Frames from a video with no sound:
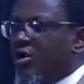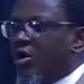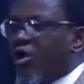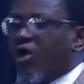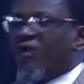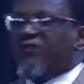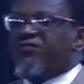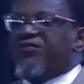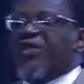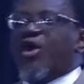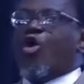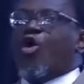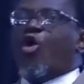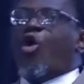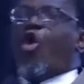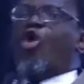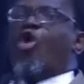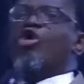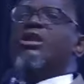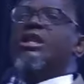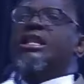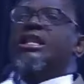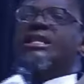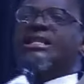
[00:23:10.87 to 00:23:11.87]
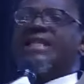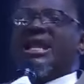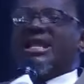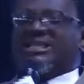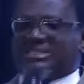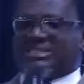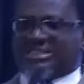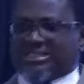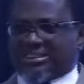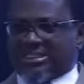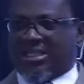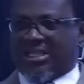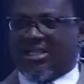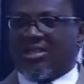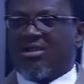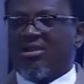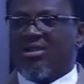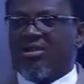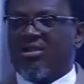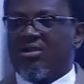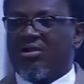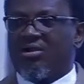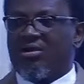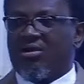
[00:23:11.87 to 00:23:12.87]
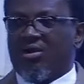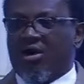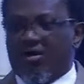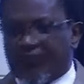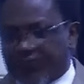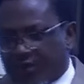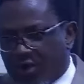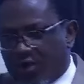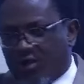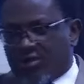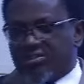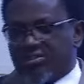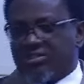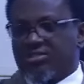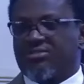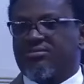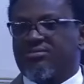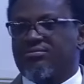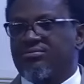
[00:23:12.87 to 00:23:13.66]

of the holiness of God.